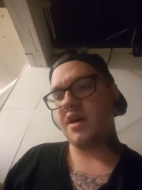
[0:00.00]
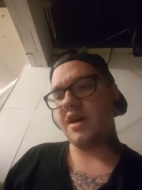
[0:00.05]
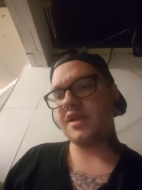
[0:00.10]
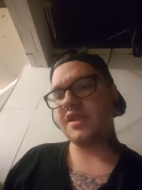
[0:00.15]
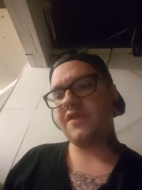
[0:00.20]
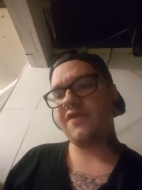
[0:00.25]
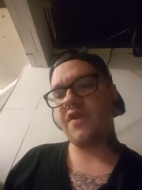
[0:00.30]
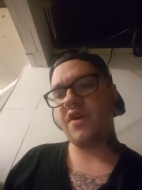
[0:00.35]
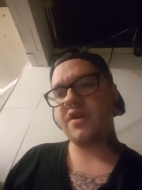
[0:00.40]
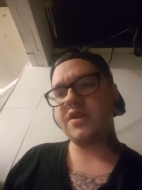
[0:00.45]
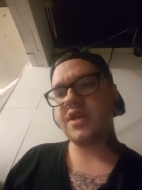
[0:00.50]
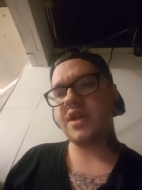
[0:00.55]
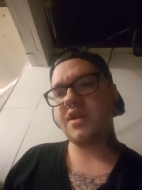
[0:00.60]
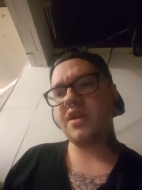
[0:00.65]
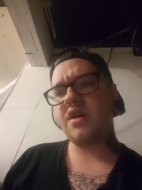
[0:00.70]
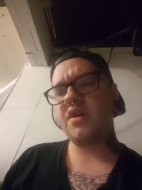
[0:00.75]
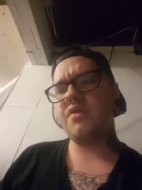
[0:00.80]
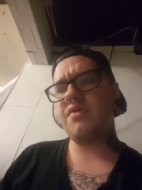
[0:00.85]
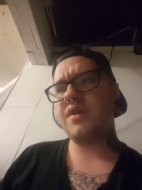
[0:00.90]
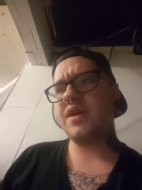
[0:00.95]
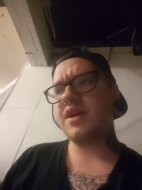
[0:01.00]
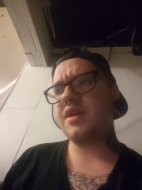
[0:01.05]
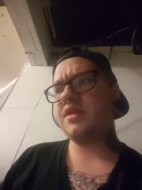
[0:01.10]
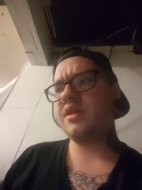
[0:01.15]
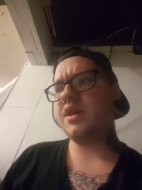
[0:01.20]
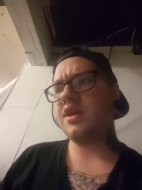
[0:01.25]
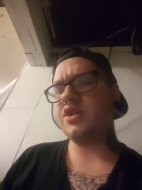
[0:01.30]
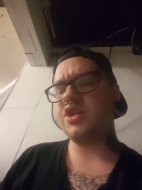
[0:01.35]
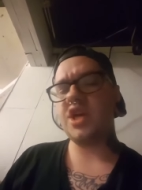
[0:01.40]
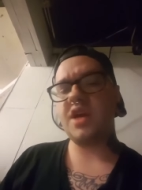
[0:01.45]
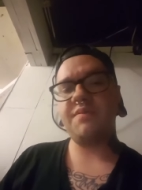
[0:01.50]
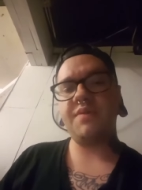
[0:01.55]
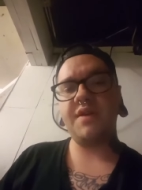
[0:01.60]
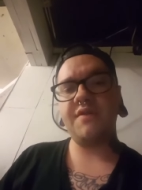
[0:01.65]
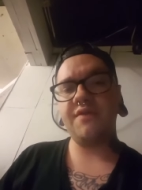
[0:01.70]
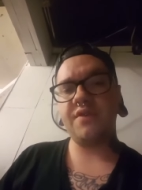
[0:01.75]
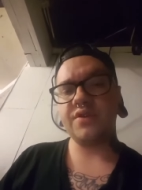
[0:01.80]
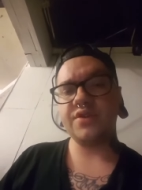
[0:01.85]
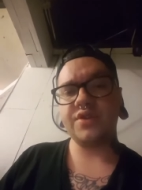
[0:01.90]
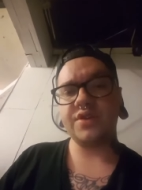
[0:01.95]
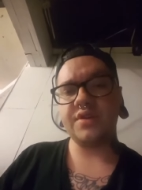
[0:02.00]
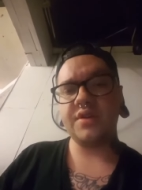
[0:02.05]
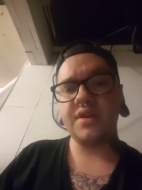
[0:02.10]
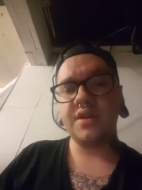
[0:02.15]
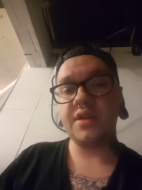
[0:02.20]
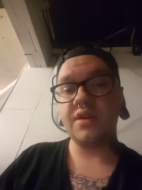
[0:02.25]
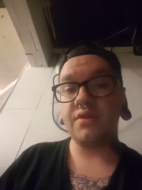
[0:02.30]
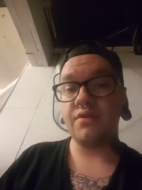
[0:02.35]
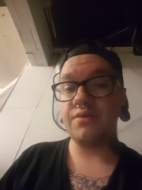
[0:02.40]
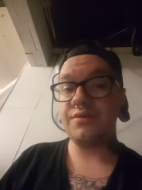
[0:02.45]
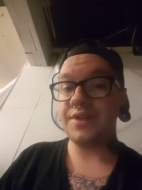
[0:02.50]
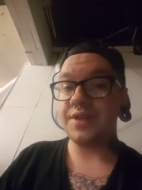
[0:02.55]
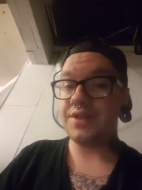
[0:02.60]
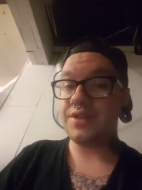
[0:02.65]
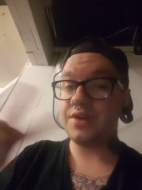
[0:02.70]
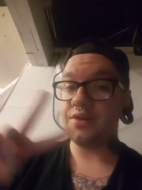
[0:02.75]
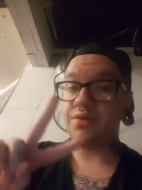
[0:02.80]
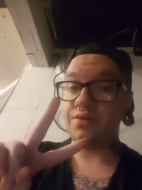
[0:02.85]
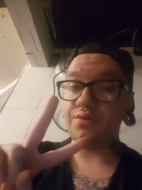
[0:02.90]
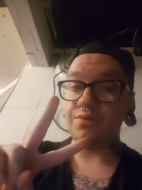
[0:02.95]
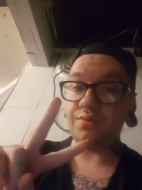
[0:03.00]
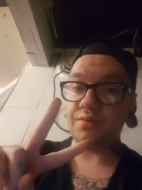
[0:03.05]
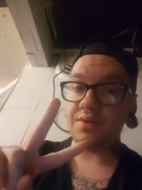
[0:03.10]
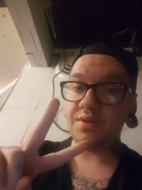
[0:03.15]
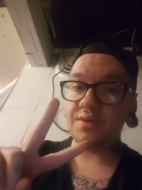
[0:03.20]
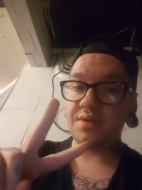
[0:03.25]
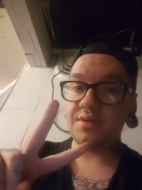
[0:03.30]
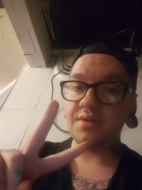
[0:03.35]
As far as I know, in the JP version, there are only two.